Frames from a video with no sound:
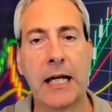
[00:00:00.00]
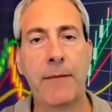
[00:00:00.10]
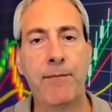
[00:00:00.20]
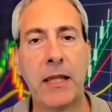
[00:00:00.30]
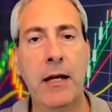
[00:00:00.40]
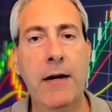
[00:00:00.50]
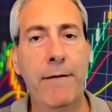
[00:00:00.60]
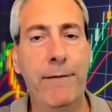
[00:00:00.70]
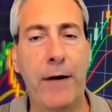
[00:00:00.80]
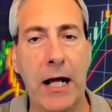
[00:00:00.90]
Okay?
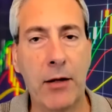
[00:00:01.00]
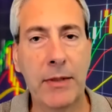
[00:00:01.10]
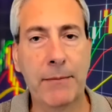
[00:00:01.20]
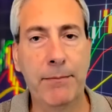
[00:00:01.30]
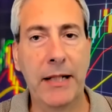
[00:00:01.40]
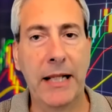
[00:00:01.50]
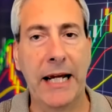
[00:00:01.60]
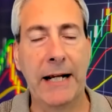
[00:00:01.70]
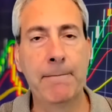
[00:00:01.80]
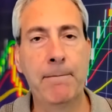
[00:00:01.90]
Following a
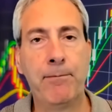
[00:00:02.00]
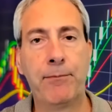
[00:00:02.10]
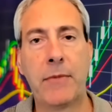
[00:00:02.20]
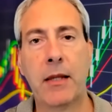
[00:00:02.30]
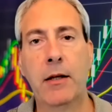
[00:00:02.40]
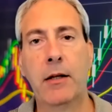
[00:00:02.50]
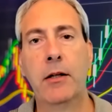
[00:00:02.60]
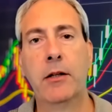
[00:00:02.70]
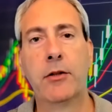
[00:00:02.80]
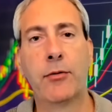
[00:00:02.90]
plan,
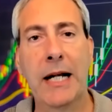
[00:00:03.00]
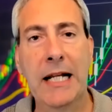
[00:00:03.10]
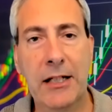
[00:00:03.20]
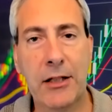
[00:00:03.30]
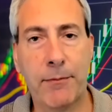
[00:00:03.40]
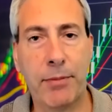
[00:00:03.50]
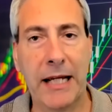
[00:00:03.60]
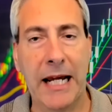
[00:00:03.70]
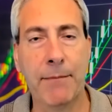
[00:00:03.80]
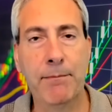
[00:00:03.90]
trading your
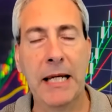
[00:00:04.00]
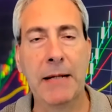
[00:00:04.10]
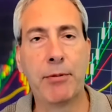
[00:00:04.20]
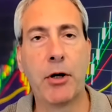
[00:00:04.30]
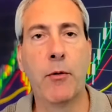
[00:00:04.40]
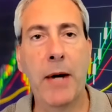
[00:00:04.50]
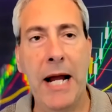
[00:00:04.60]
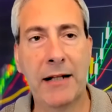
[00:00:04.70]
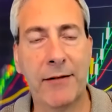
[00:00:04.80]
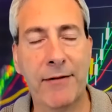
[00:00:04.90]
plan, being
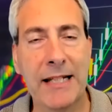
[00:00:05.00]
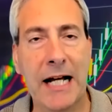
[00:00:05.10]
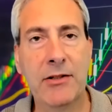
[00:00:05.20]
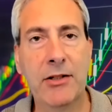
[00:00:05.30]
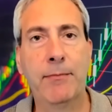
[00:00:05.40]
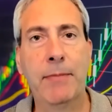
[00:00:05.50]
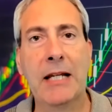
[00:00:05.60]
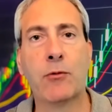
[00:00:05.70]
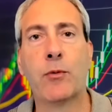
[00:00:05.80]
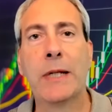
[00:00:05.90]
proactive and not just
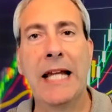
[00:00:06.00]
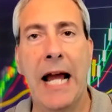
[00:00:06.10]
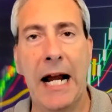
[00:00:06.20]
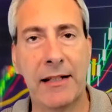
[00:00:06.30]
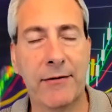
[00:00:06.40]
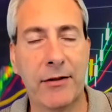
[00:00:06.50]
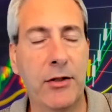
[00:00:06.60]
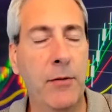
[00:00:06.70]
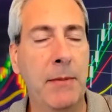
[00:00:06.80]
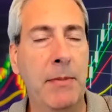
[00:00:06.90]
being reactive. There's
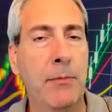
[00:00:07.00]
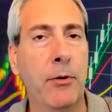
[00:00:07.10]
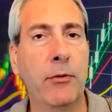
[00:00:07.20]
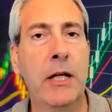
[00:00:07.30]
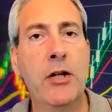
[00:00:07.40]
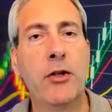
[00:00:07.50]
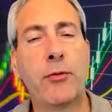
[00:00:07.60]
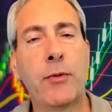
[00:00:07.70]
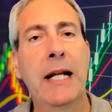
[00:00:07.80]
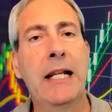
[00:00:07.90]
too many people
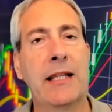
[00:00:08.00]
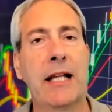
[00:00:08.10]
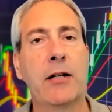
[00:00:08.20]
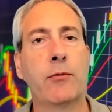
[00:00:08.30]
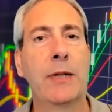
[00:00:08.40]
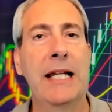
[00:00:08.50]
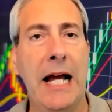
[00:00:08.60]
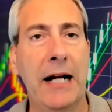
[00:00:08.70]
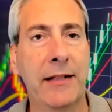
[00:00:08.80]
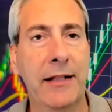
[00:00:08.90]
trading that are
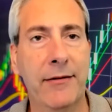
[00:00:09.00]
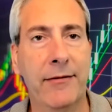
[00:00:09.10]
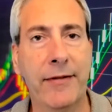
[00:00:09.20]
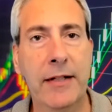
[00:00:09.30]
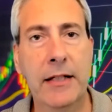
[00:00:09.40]
reactive